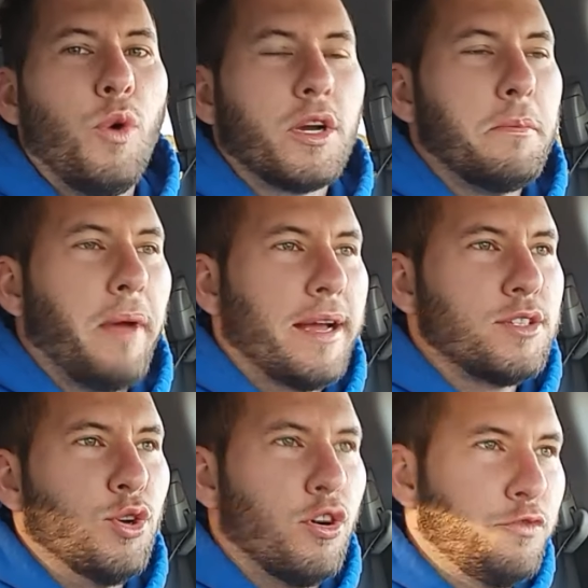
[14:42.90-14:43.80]
Welcome
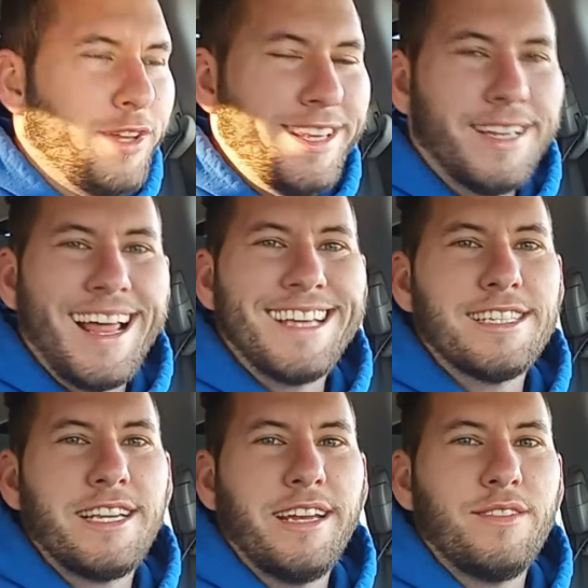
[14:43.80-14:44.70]
back to hopefully the
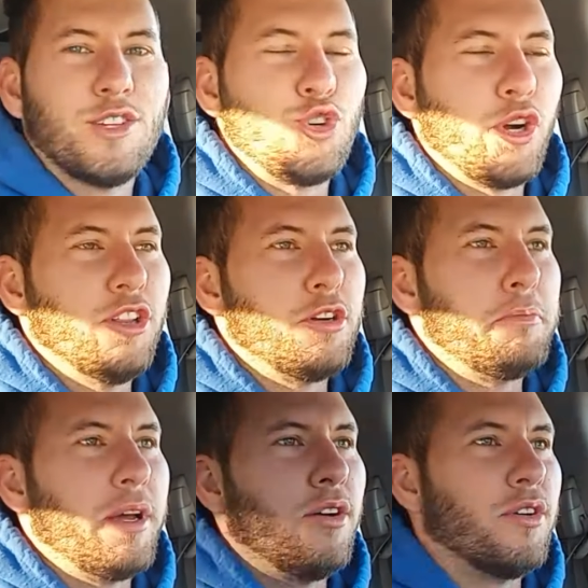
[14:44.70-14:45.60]
last day of the trailer
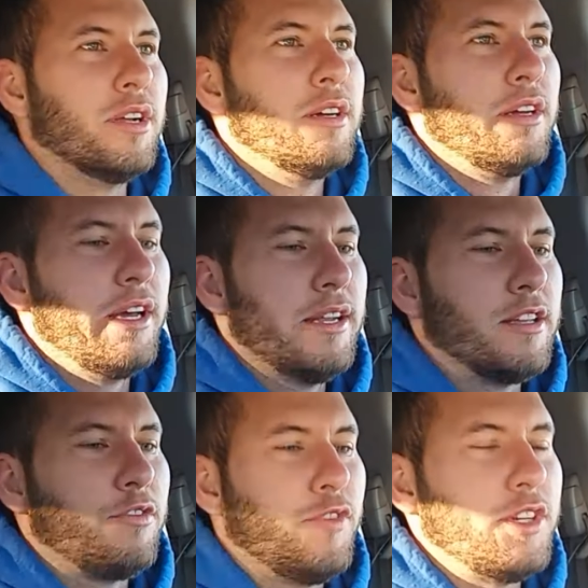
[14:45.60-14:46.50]
build. It
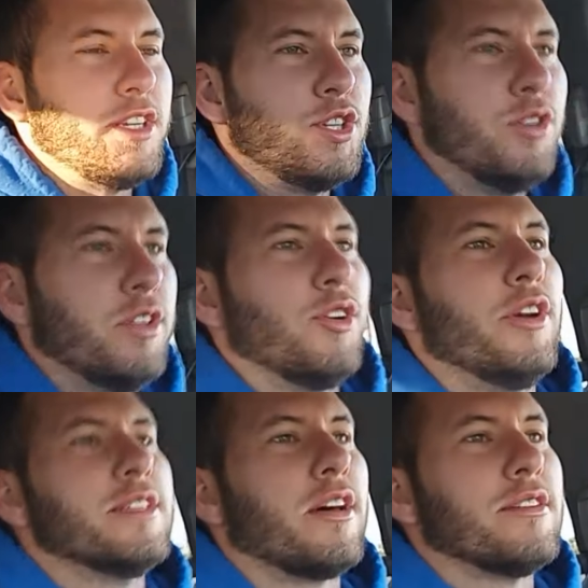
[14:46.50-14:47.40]
is 52
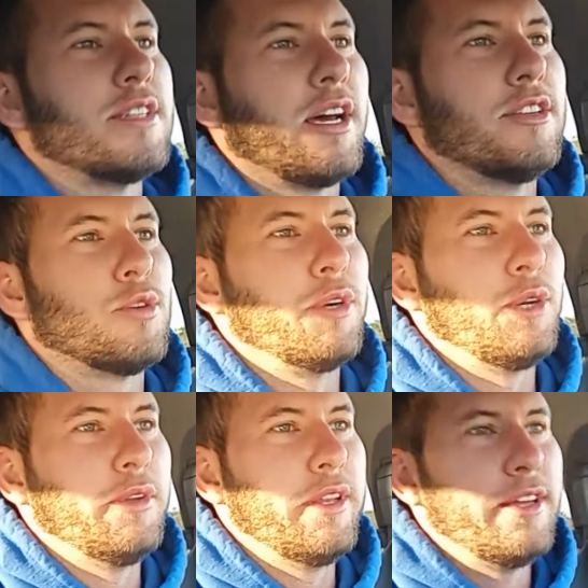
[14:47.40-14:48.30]
degrees outside, so we're
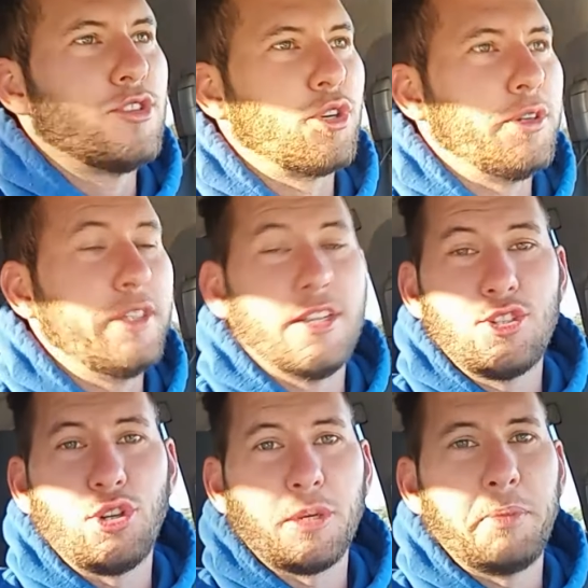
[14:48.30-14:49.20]
doing the intro in the
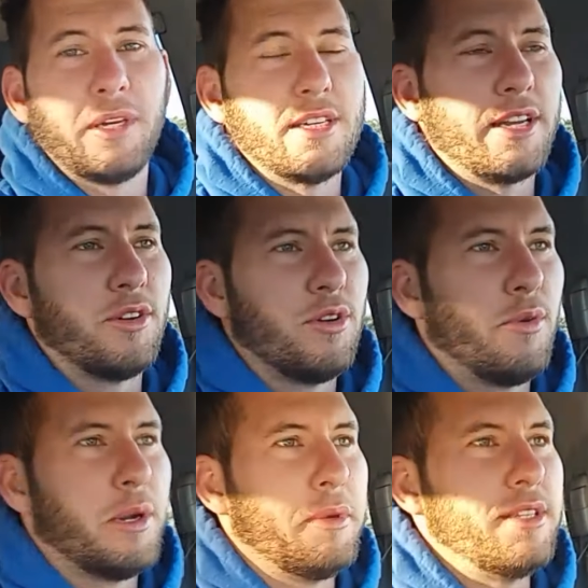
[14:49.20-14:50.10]
truck because I
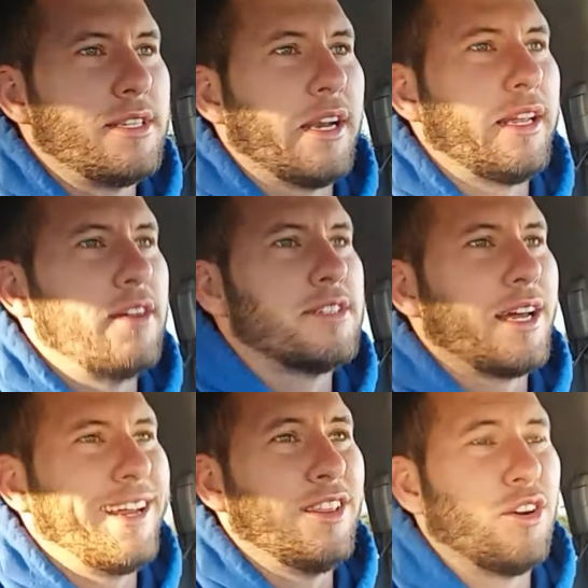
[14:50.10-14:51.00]
don't want to be standing
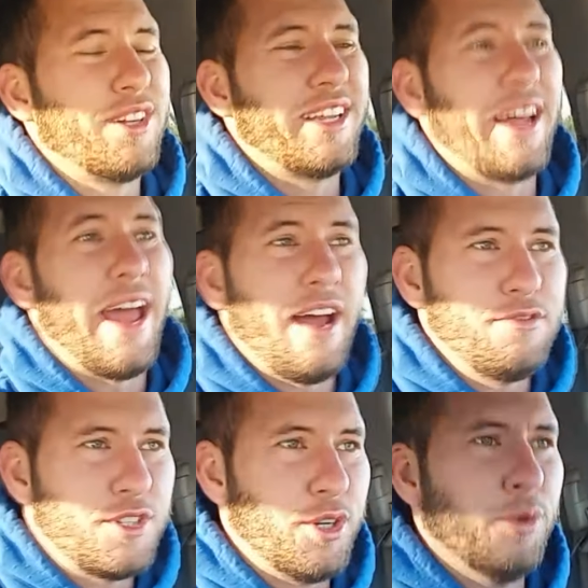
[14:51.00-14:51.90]
outside any longer than I
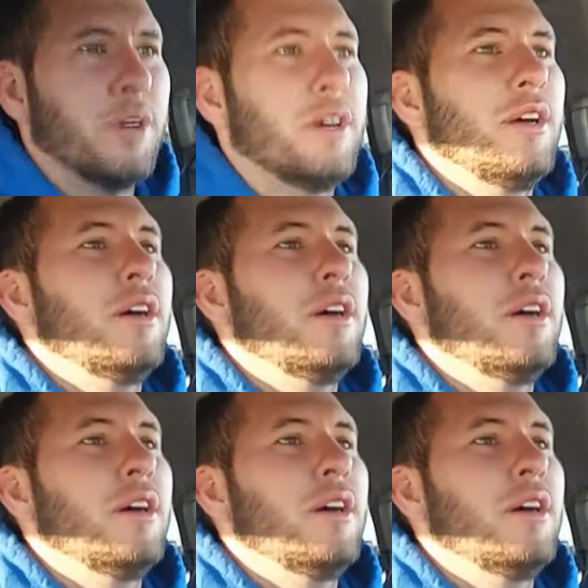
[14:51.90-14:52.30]
have to